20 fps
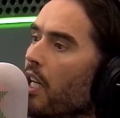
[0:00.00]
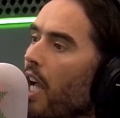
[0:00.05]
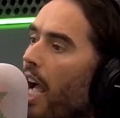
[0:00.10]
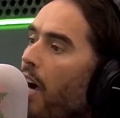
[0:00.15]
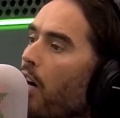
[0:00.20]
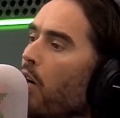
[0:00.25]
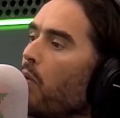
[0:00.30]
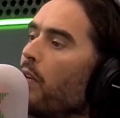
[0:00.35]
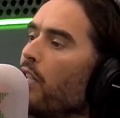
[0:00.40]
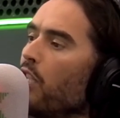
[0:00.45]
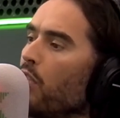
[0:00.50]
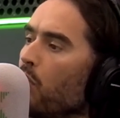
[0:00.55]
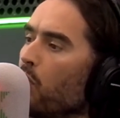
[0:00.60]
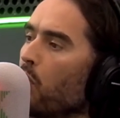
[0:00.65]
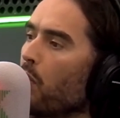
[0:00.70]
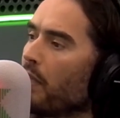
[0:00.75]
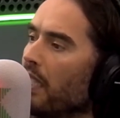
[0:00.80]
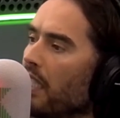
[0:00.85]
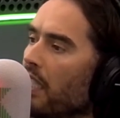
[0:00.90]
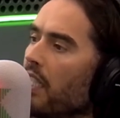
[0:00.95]
how can we
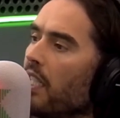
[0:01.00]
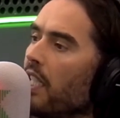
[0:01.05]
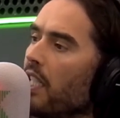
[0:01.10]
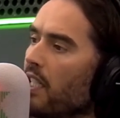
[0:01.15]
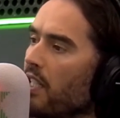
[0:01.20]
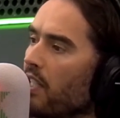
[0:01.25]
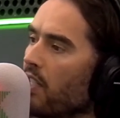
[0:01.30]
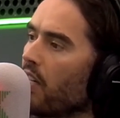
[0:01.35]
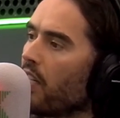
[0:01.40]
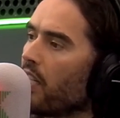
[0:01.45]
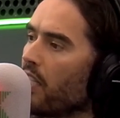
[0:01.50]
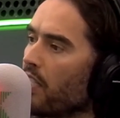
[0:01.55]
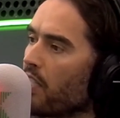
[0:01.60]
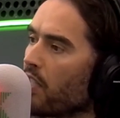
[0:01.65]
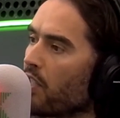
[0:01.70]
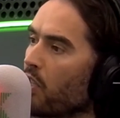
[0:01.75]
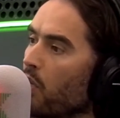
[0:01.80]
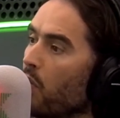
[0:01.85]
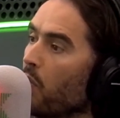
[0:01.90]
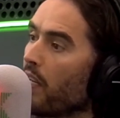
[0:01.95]
use what we learn in
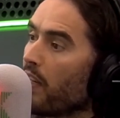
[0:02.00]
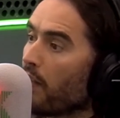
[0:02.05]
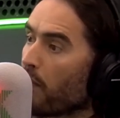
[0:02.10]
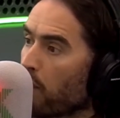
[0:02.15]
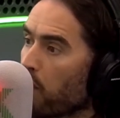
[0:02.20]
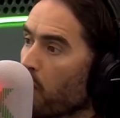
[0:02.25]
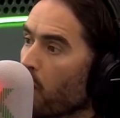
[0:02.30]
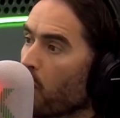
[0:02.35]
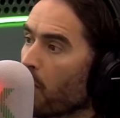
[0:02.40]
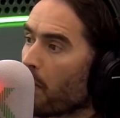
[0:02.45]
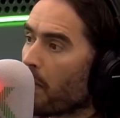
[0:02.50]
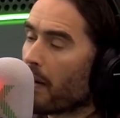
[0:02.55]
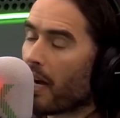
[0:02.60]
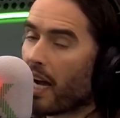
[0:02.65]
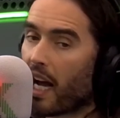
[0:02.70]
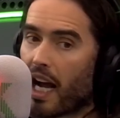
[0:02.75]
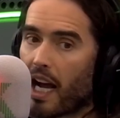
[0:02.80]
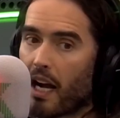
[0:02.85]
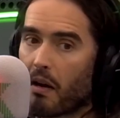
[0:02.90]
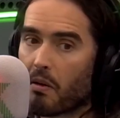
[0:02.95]
science to inform
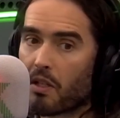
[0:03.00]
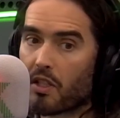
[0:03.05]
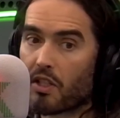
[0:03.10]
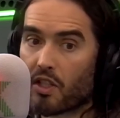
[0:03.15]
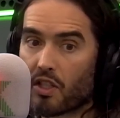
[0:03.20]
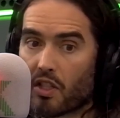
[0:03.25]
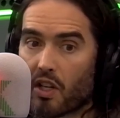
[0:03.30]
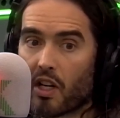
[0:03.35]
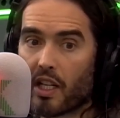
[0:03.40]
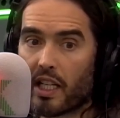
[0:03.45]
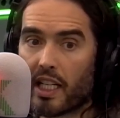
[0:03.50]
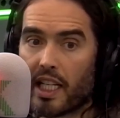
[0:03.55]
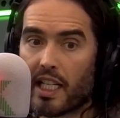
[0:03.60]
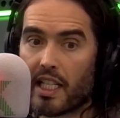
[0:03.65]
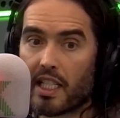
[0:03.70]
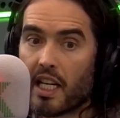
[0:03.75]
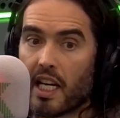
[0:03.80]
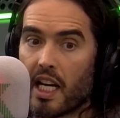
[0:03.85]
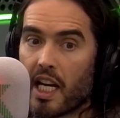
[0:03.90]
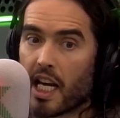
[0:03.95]
our
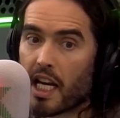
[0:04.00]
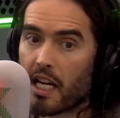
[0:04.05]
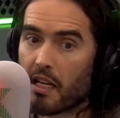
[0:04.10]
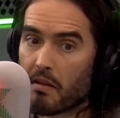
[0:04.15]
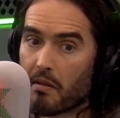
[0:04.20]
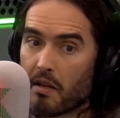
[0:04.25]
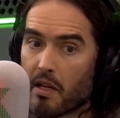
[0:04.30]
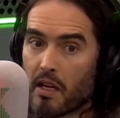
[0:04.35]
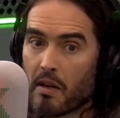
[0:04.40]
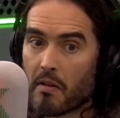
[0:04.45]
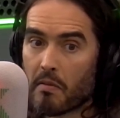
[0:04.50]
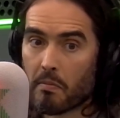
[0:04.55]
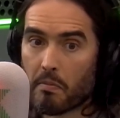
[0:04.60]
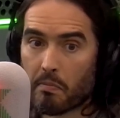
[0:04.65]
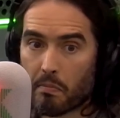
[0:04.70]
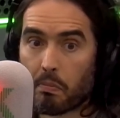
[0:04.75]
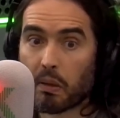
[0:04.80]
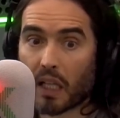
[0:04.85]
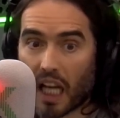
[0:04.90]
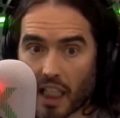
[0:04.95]
societies in
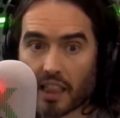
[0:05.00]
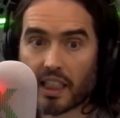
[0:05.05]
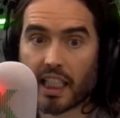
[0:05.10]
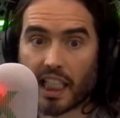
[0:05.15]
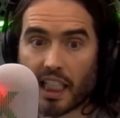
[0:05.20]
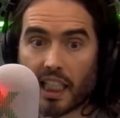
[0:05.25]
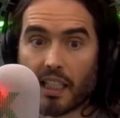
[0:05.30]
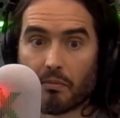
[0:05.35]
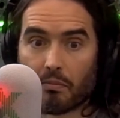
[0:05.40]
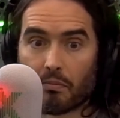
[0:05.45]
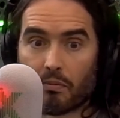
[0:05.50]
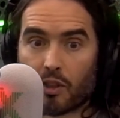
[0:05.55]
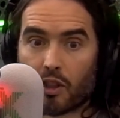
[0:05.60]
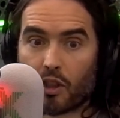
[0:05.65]
bloody